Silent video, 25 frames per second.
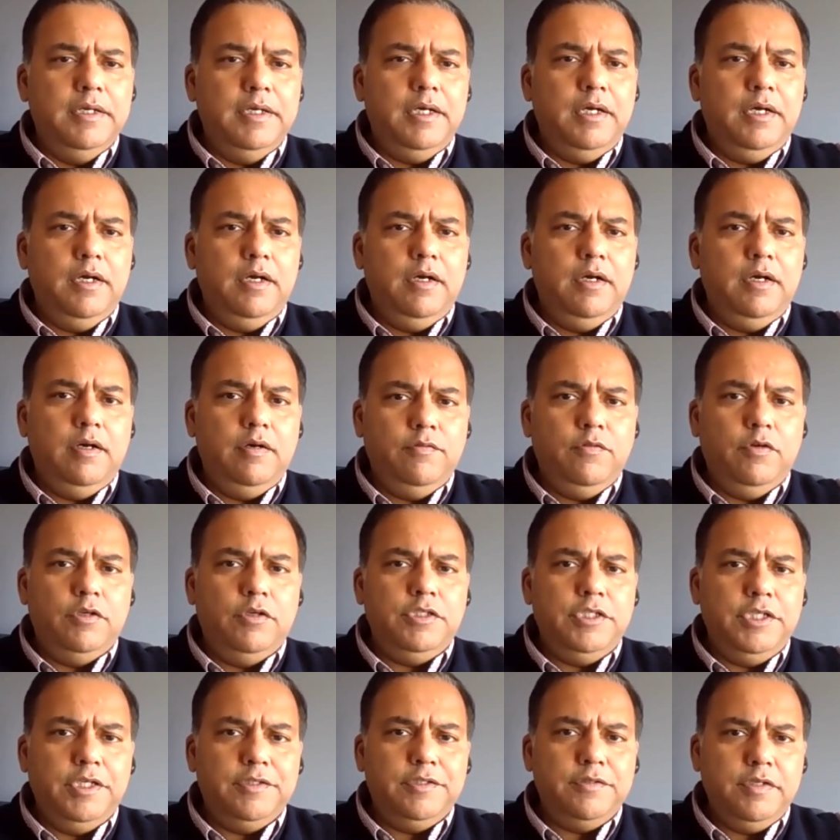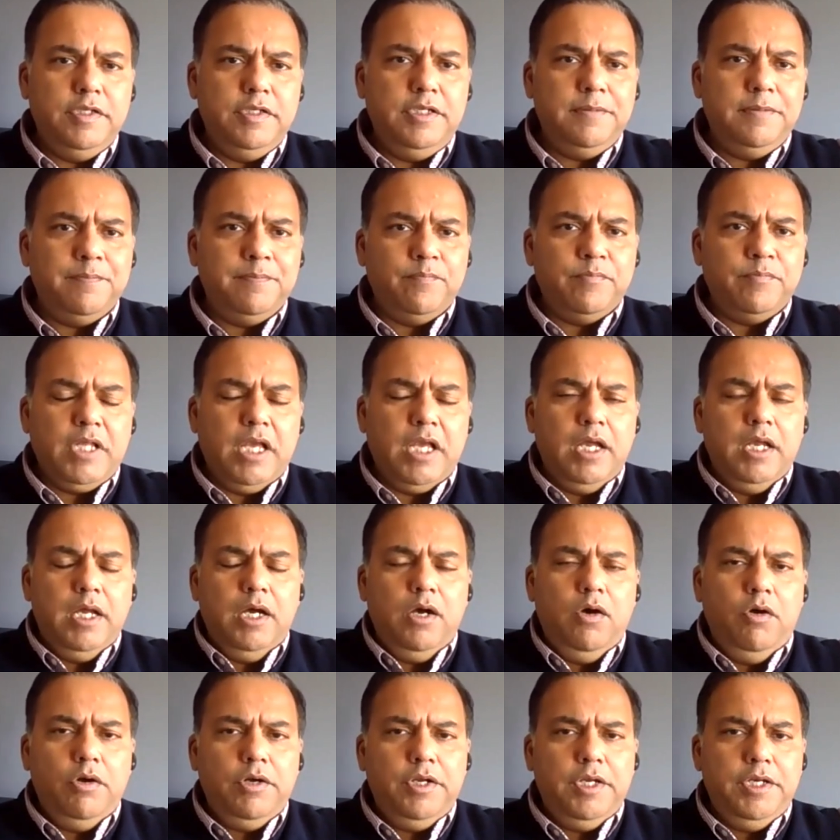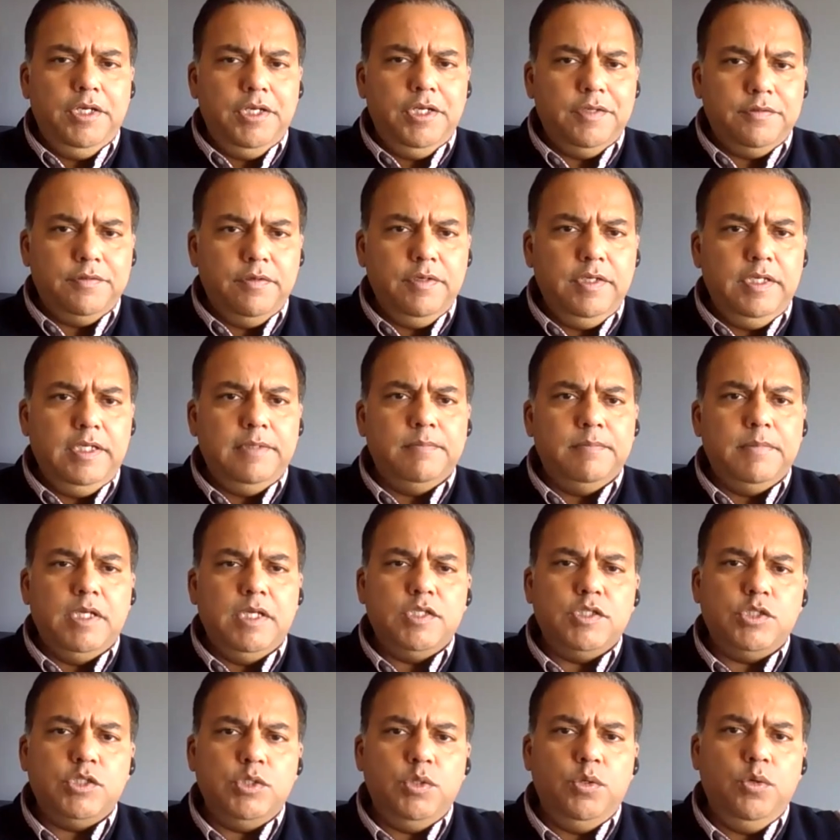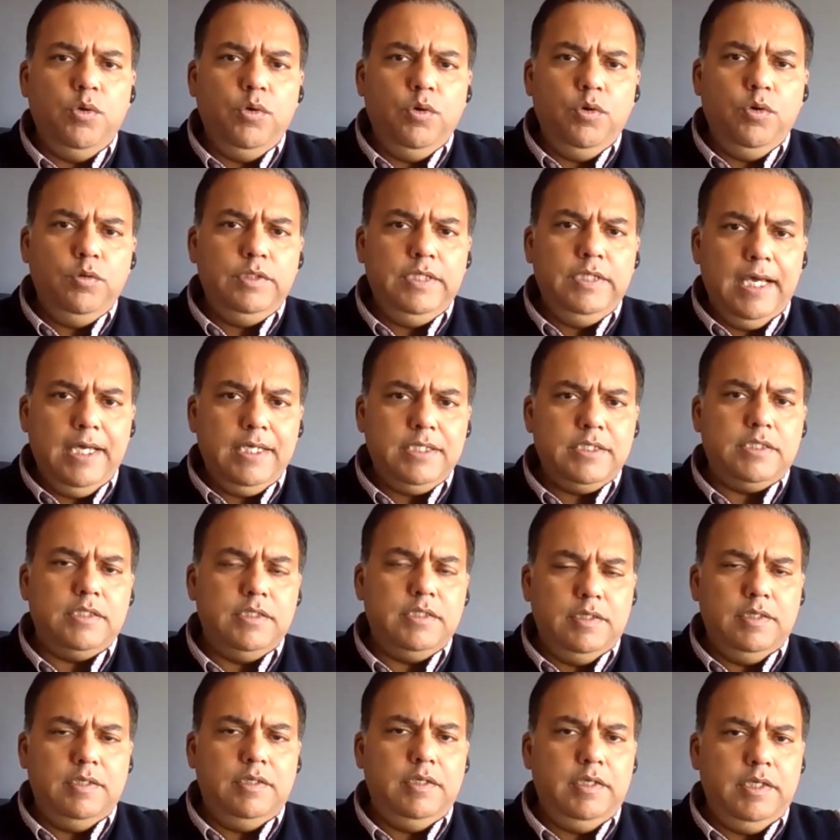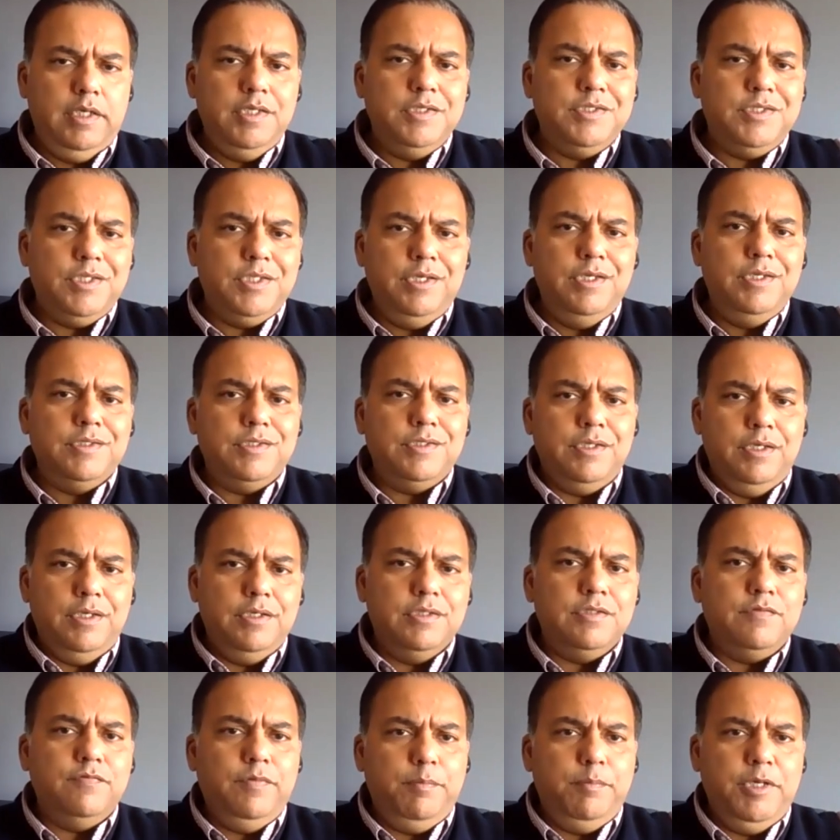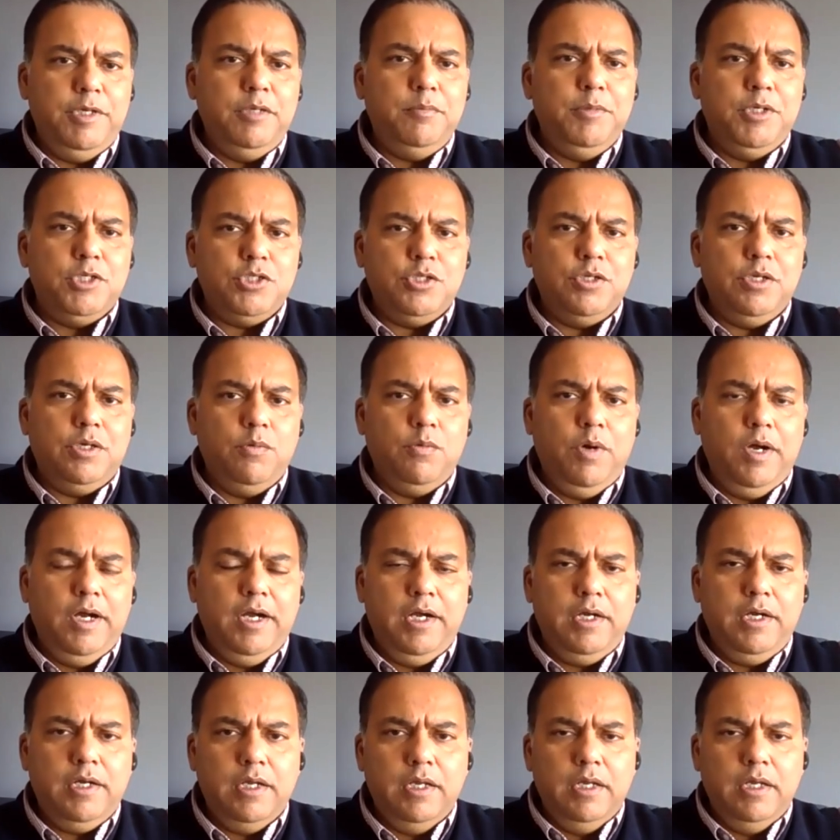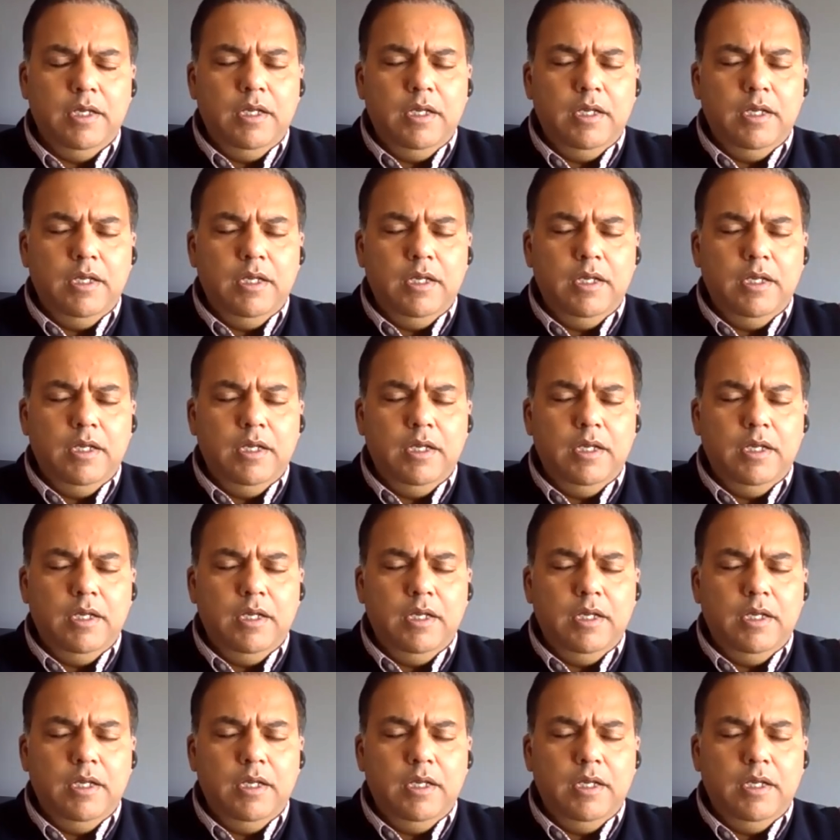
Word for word: uh, for tier three or India 3? So that is, is, is pretty much required.